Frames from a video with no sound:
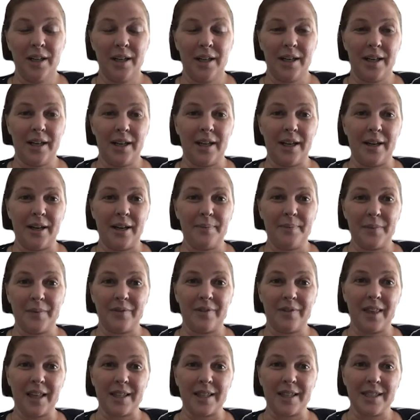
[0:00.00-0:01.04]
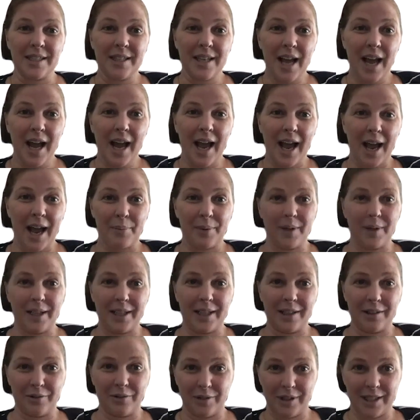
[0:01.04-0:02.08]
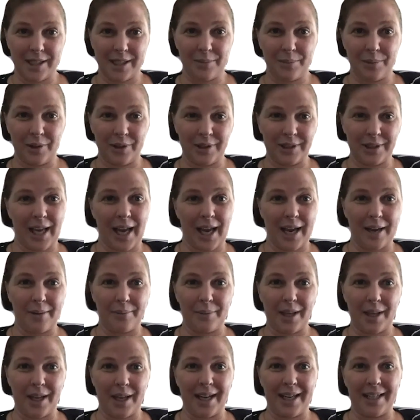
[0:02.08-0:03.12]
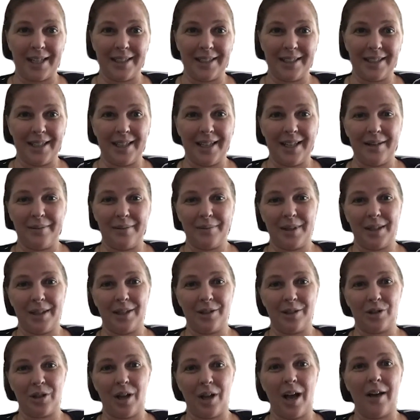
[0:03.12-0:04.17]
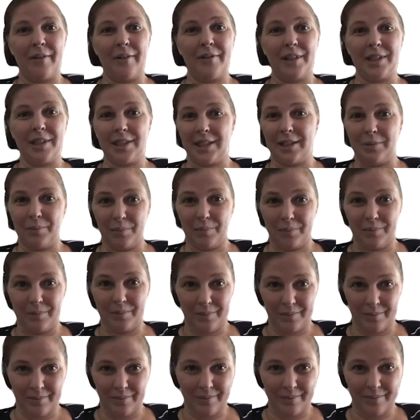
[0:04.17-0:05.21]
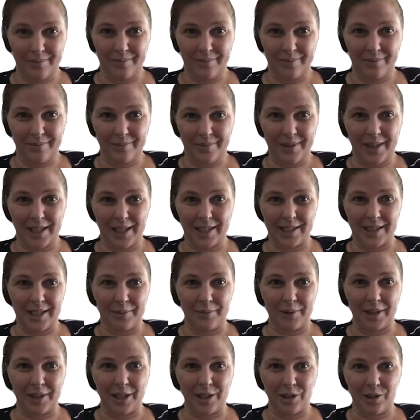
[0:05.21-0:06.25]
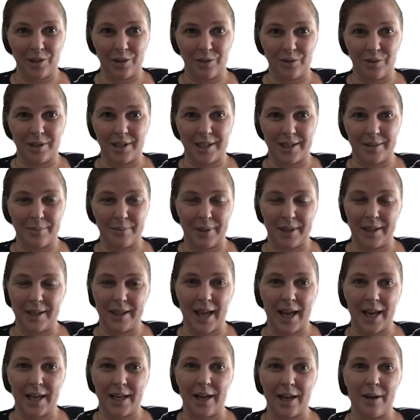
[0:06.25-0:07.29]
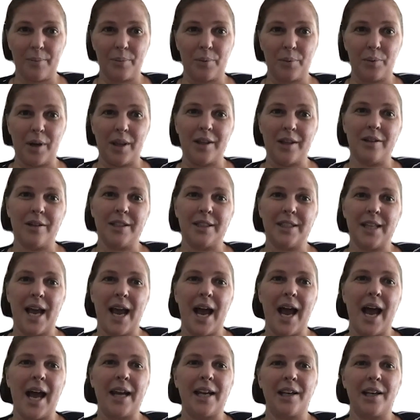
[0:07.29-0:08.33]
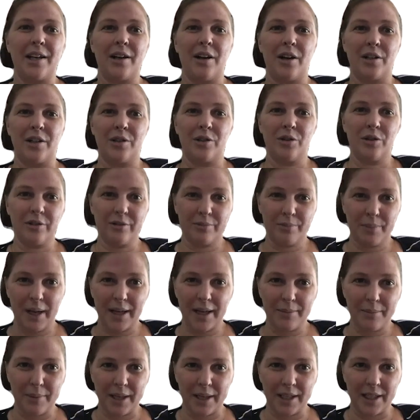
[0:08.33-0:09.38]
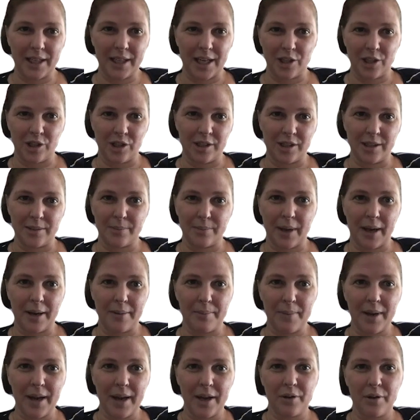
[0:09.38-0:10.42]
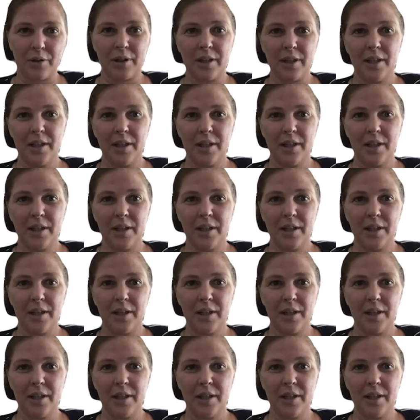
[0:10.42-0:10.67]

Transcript: Um, that's not happening in a reasonable timeline, um, then there's obviously things that we can do to speed that up, whether it's adding on nerve pain medications by mouth